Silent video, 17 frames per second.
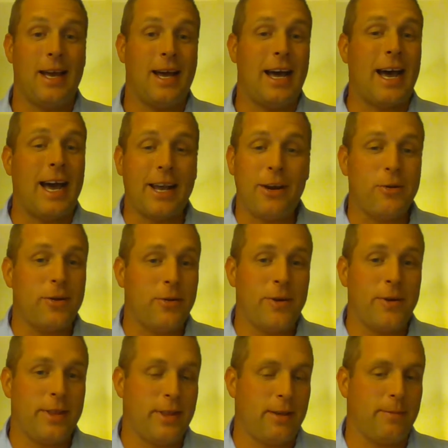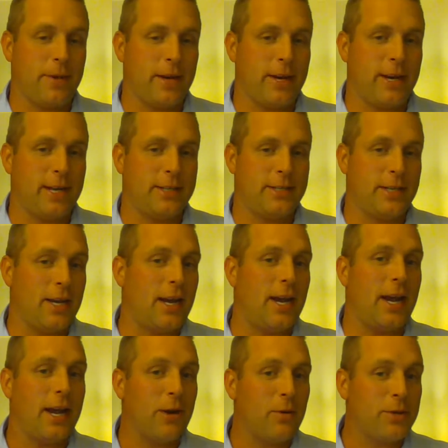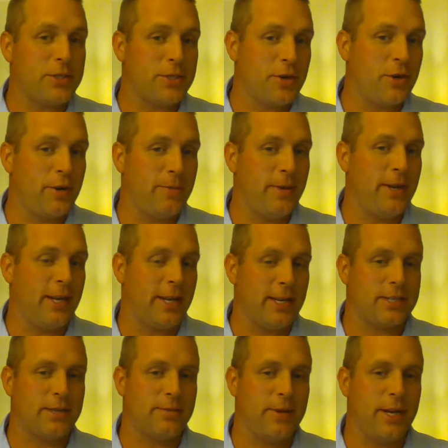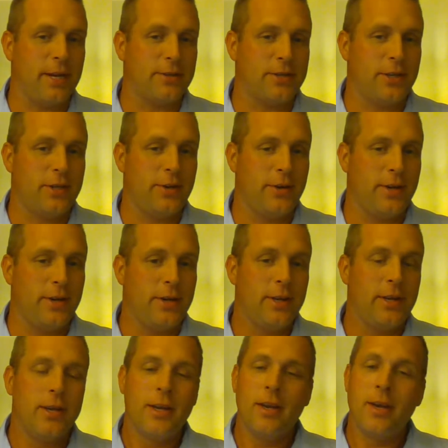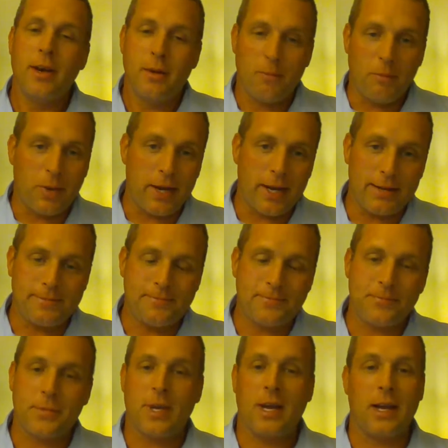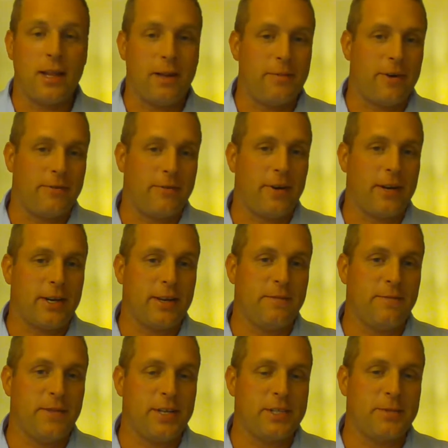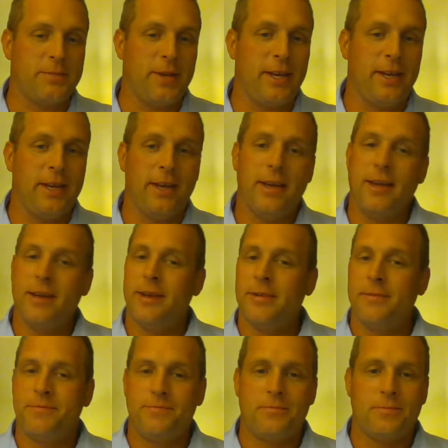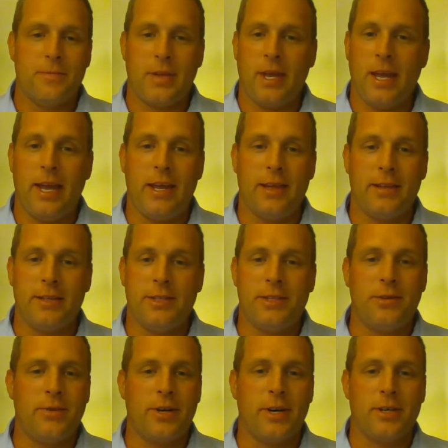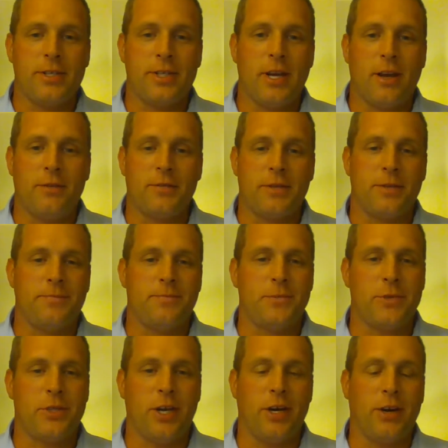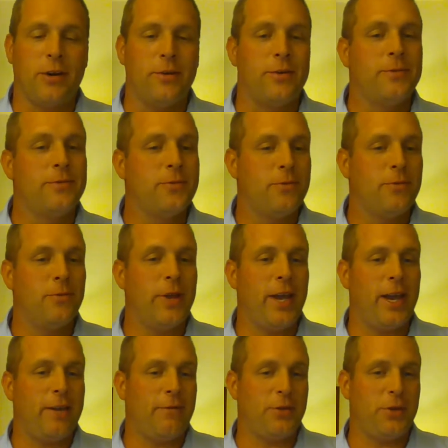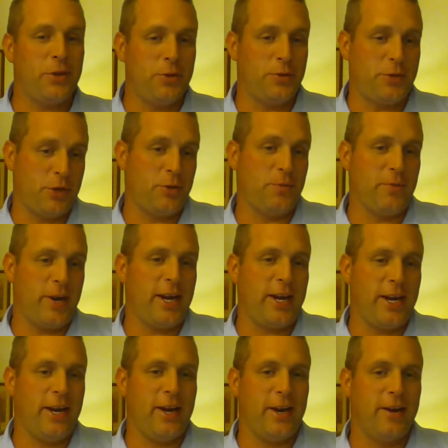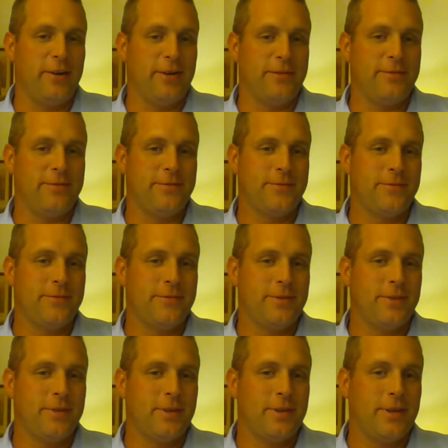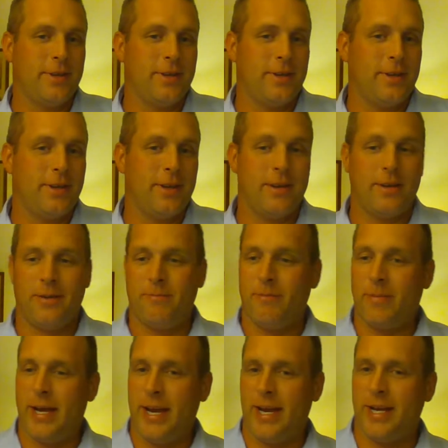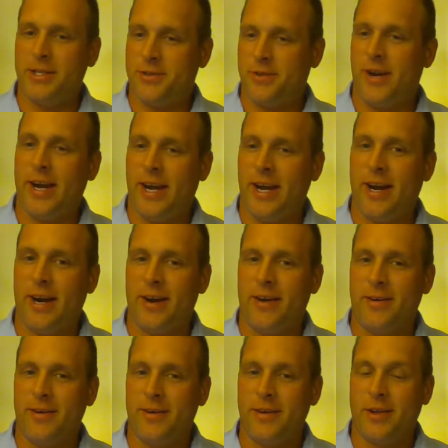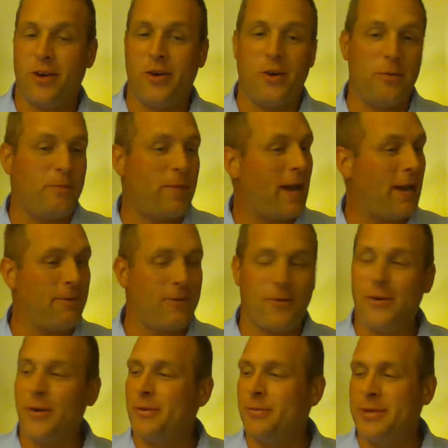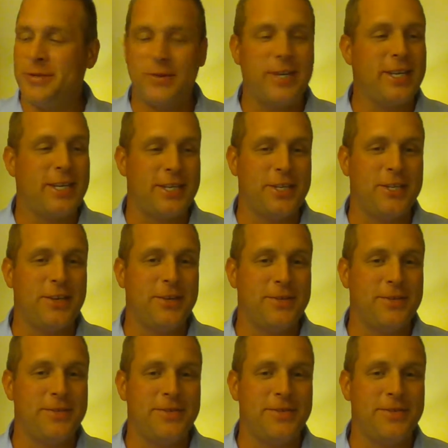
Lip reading: I don't know anything about heads. I always turn them in to get somebody else to do it. But I let my friend convince me, hey, let's do it ourselves. So we have YouTube right here, my head's right here, going back and forth between the two.